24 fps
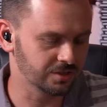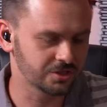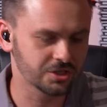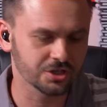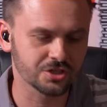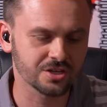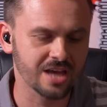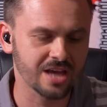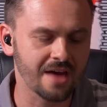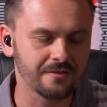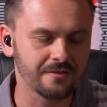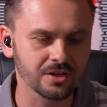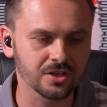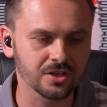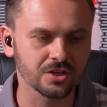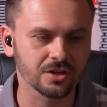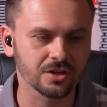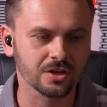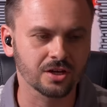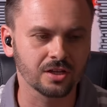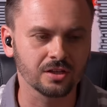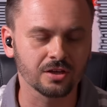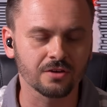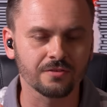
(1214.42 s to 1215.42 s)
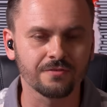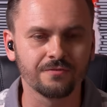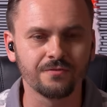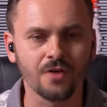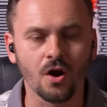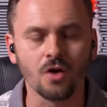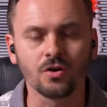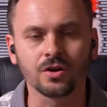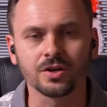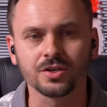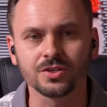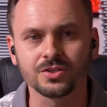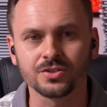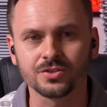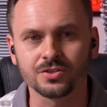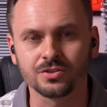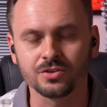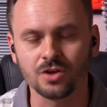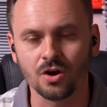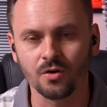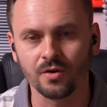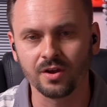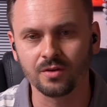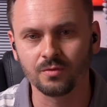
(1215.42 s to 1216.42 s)
just having a clear focus,
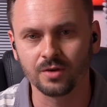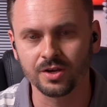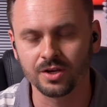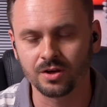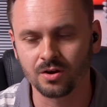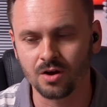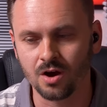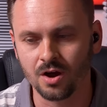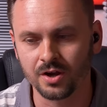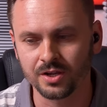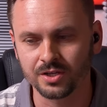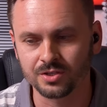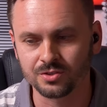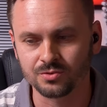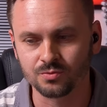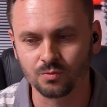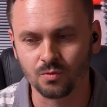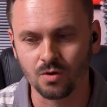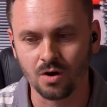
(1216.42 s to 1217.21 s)
knowing what your audience